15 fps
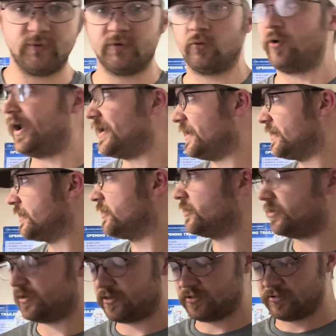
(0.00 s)
been waiting
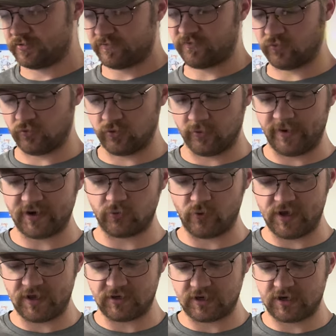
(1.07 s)
for about a
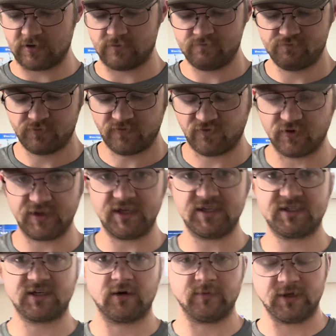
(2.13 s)
week now for these
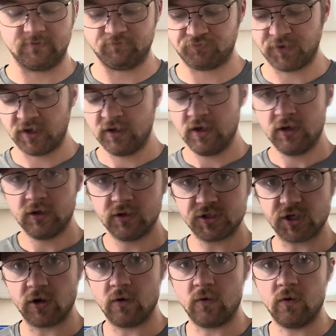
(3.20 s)
to come in.
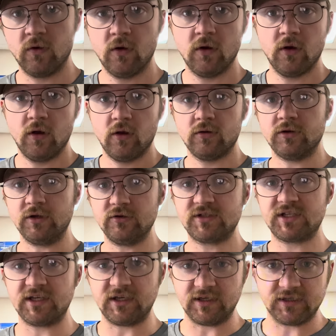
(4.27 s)
So, new
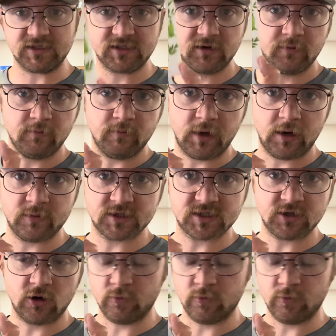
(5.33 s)
seeds, mammoth snow